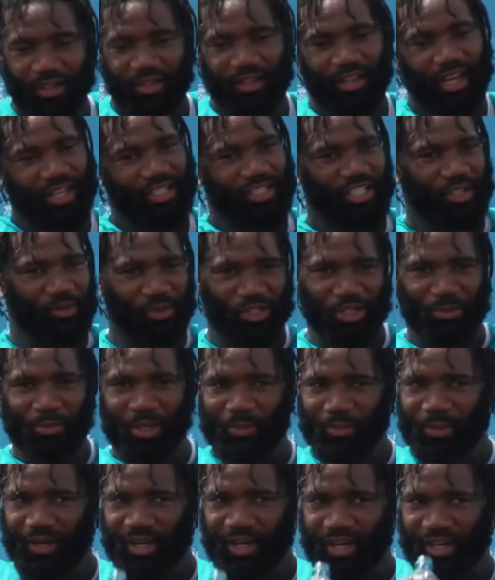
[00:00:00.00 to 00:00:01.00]
That shit was on
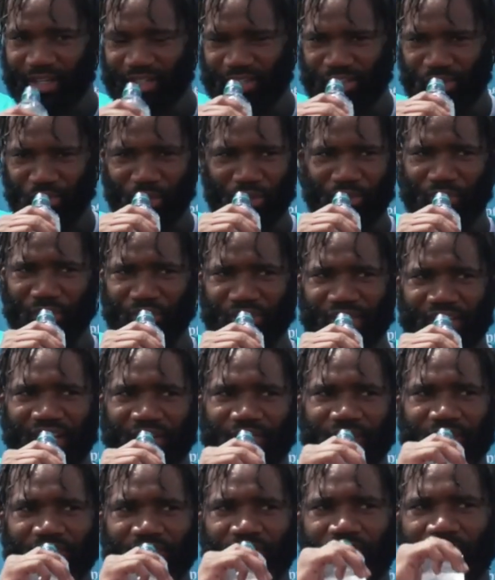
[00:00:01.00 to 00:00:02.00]
my mind twenty-four
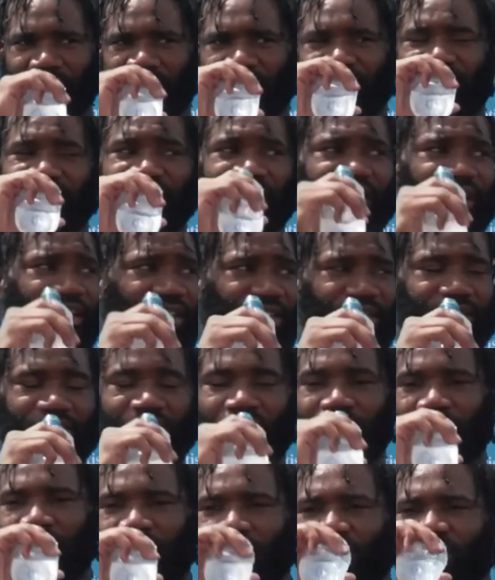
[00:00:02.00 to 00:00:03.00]
seven. Still is.
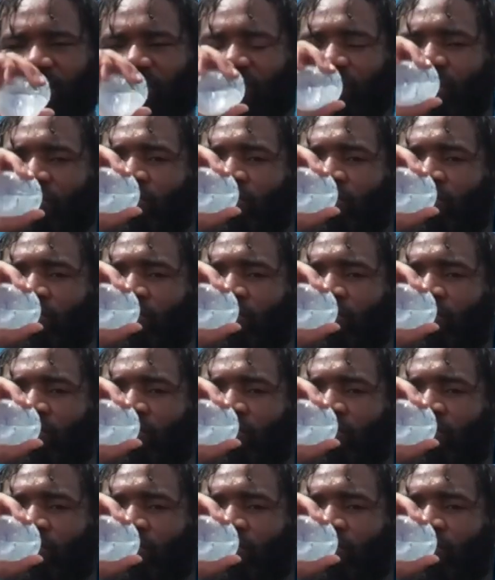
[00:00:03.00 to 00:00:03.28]
So um,